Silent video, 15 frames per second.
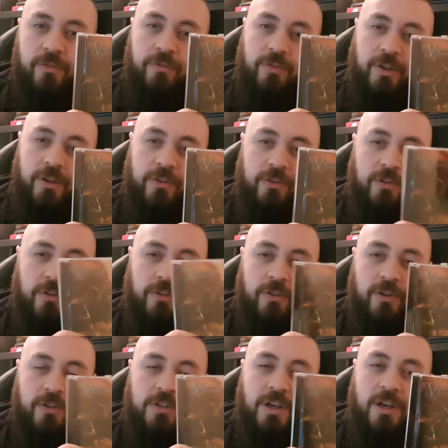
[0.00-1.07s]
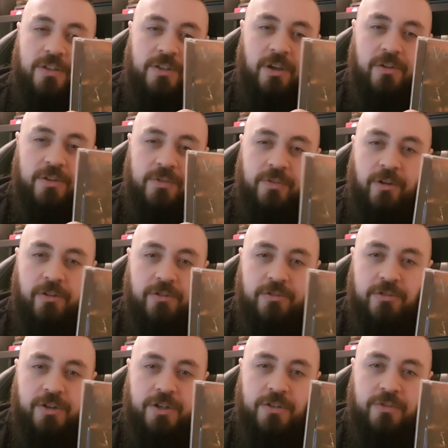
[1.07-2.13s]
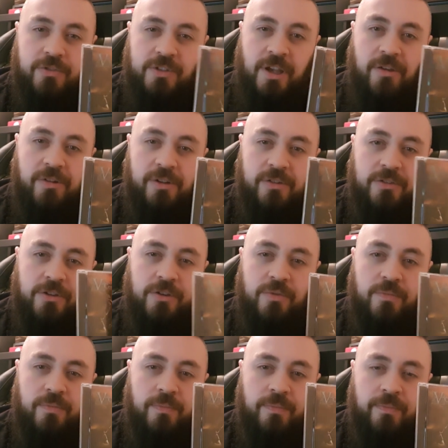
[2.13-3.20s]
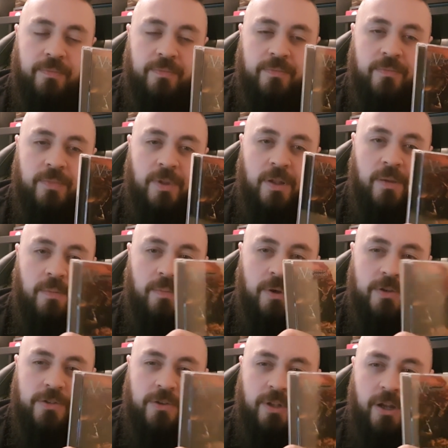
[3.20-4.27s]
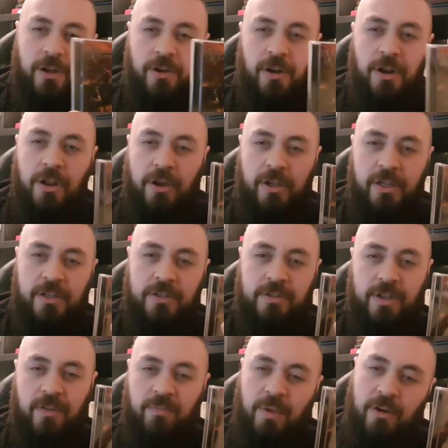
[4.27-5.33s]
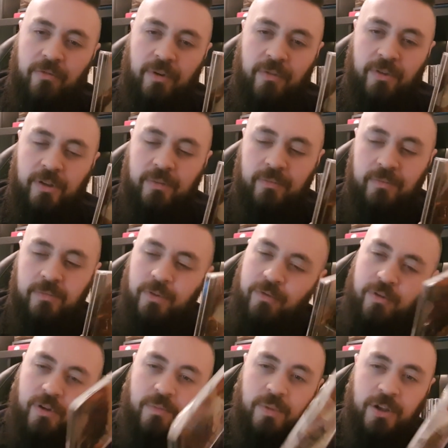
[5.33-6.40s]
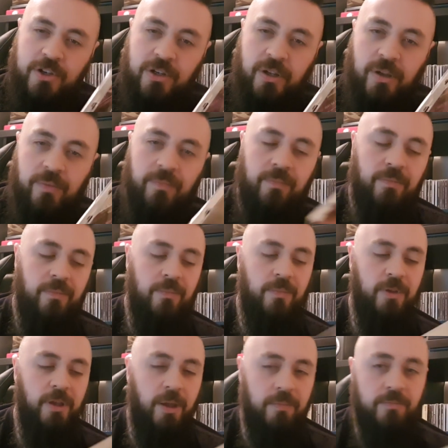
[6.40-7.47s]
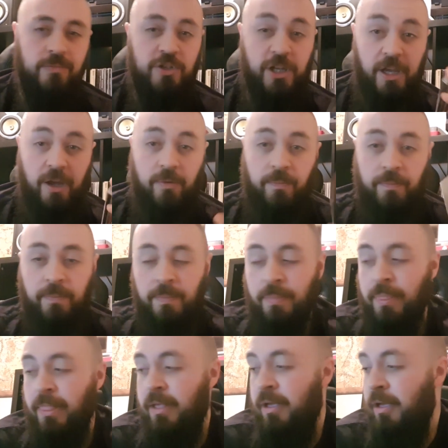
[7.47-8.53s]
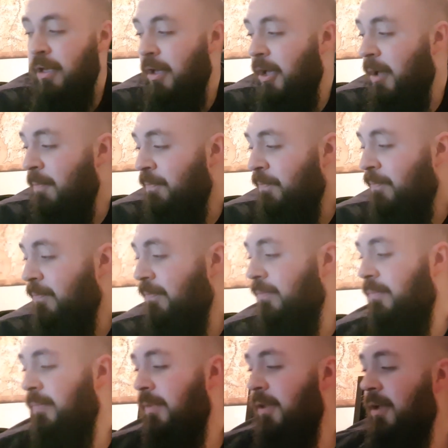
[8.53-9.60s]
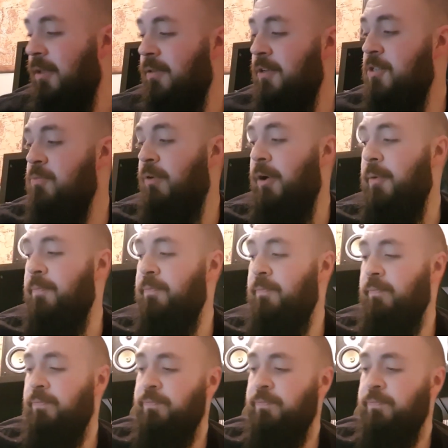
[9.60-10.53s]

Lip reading: of things, because the guitar tone is very traditional sounding doom, but it's got that kind of 90s death metal riffing, if you can picture that. But yeah, check it out. And this one